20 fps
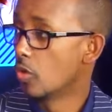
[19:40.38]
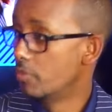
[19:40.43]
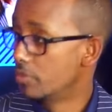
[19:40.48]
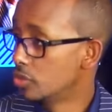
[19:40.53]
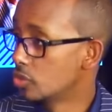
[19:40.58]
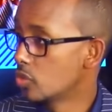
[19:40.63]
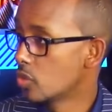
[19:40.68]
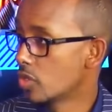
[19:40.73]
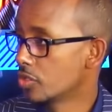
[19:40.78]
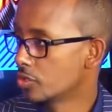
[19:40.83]
It's
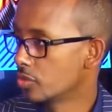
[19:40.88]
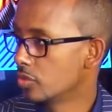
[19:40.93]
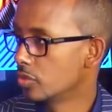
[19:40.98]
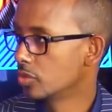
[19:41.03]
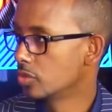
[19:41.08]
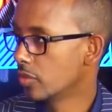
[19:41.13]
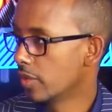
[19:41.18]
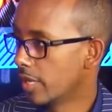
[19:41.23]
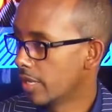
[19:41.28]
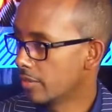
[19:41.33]
open source
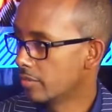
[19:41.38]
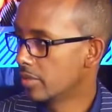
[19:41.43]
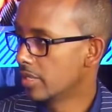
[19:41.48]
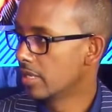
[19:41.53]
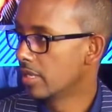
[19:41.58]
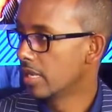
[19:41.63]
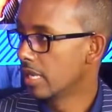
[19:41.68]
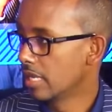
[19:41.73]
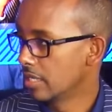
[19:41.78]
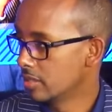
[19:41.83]
too, so it can
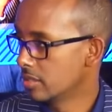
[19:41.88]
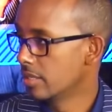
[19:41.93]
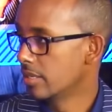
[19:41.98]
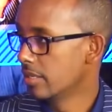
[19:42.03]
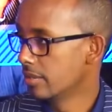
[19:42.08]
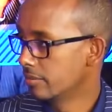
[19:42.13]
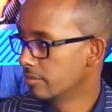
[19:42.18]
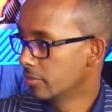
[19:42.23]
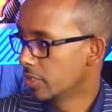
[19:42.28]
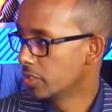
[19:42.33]
be
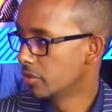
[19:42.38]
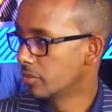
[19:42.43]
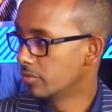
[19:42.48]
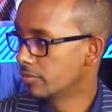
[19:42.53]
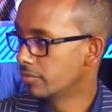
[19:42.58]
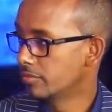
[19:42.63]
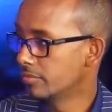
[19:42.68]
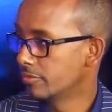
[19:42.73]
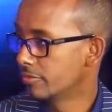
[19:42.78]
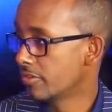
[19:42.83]
easily, you
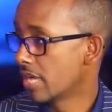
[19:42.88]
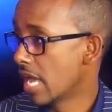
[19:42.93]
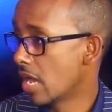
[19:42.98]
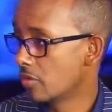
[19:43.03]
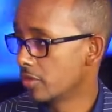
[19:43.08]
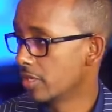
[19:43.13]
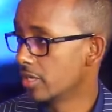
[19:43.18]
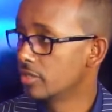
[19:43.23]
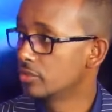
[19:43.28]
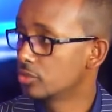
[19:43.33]
know,
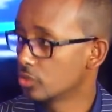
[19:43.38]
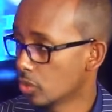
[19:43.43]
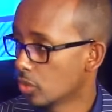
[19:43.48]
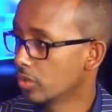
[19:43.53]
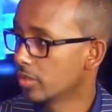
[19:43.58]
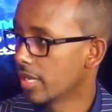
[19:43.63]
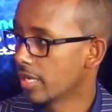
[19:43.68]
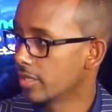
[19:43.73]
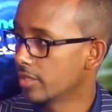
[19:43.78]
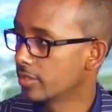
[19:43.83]
found and
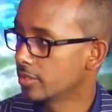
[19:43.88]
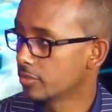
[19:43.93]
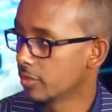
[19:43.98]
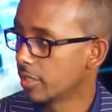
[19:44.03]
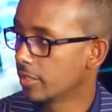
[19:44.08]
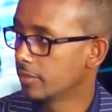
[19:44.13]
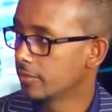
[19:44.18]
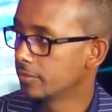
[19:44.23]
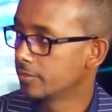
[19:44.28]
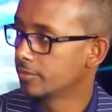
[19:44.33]
installed, I guess,
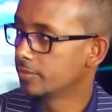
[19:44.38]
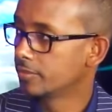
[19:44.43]
right?